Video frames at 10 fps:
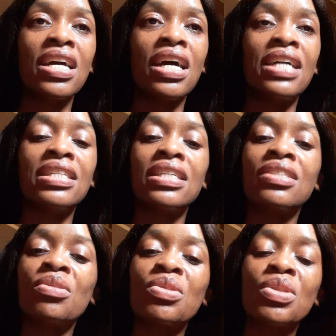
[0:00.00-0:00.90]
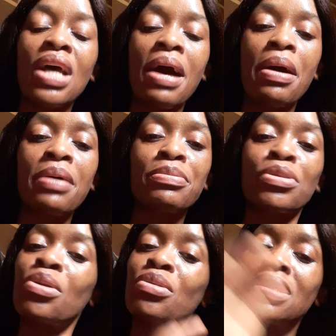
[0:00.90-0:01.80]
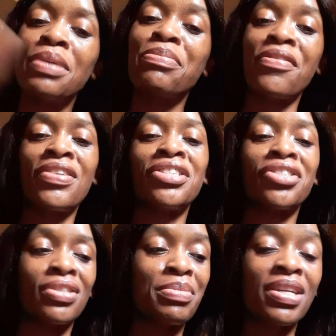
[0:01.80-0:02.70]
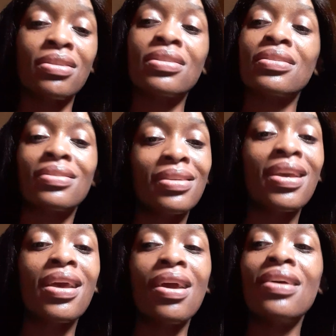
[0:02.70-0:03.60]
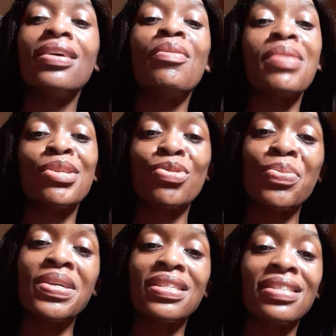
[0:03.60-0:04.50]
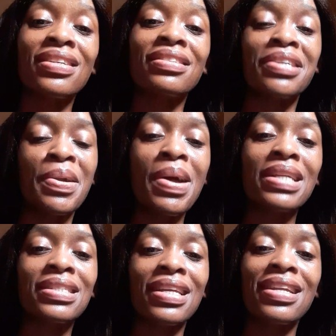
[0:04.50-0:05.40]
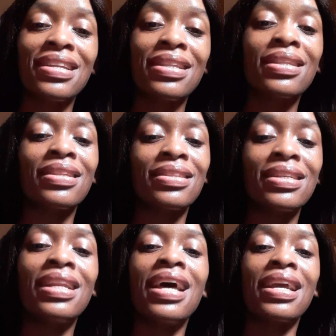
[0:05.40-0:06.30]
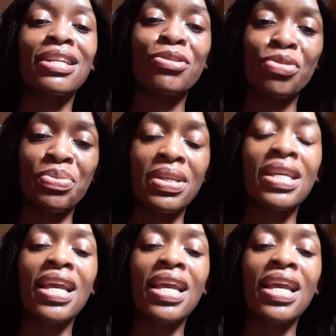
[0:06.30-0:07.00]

And it's not absolute prevention because when two persons interact, they are likely to be